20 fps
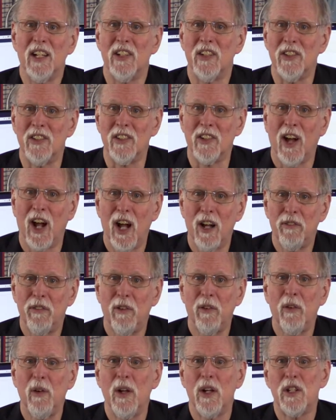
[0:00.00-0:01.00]

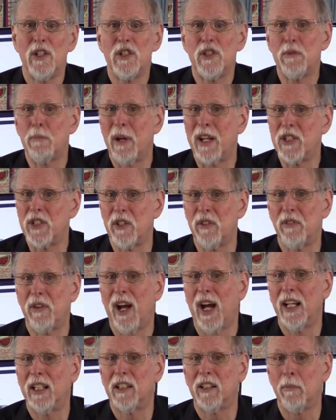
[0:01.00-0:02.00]
novel
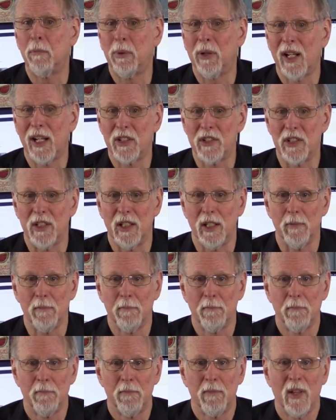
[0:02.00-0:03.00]
specified complexity.
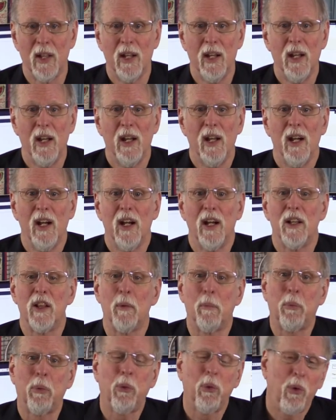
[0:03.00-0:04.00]
The
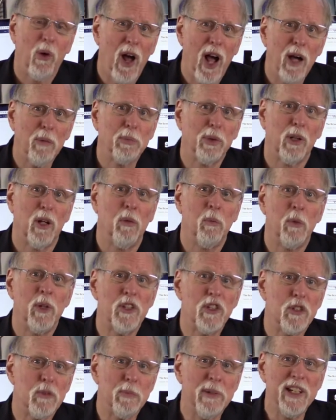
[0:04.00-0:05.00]
problem with
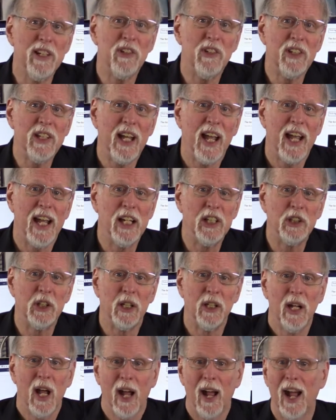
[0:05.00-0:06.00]

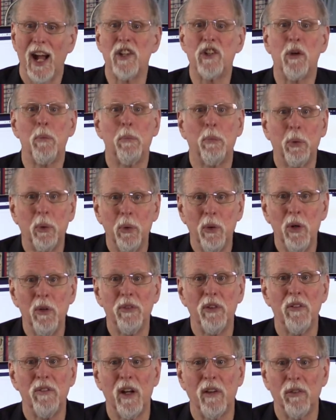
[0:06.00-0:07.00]
speciation as a proof
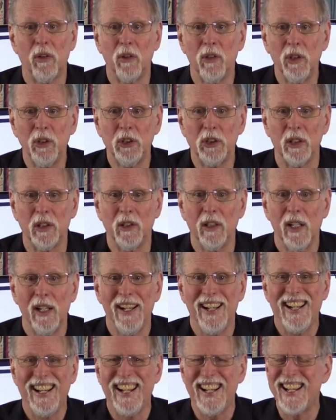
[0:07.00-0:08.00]
of evolution
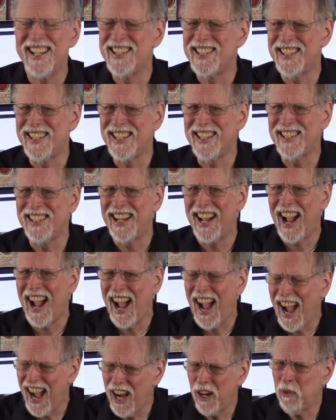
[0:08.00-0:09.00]
is in
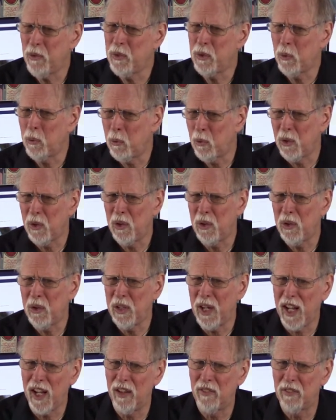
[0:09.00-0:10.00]
how the word
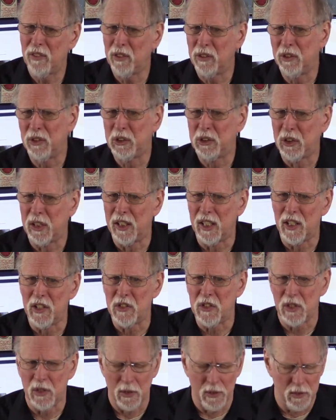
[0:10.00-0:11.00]
evolution is
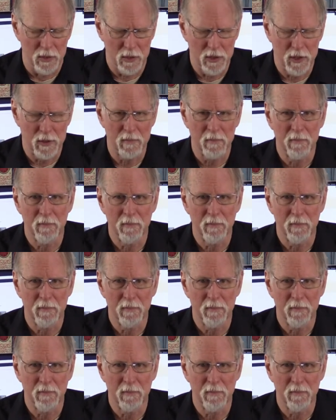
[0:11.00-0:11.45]
used.